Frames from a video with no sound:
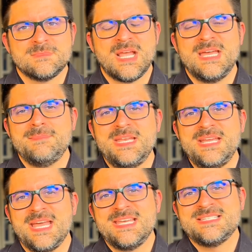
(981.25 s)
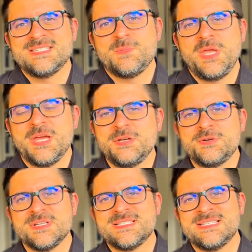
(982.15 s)
In many cases, we are
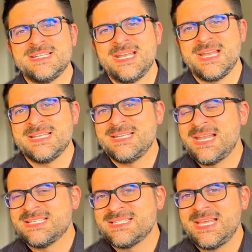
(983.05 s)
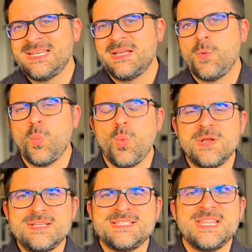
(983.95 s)
interested in understanding what
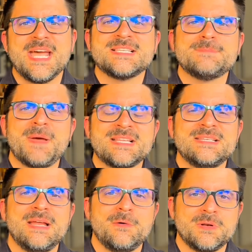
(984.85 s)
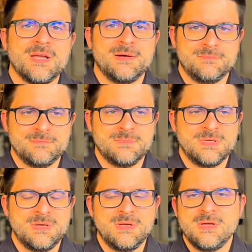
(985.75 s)
is the expected outcome.
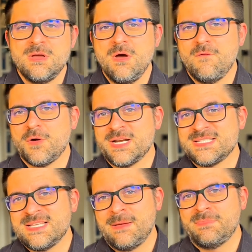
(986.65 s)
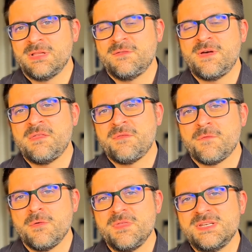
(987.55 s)
For example, if I
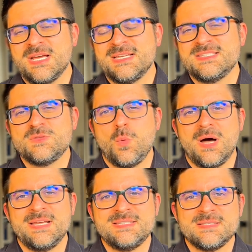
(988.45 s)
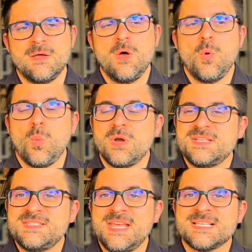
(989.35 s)
throw the dice twice, what
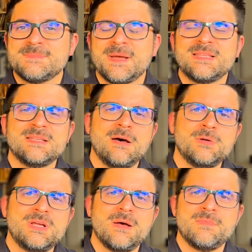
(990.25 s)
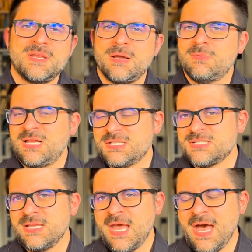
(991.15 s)
is the expected outcome that I will
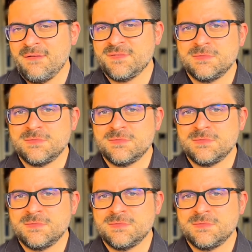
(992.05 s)
actually have?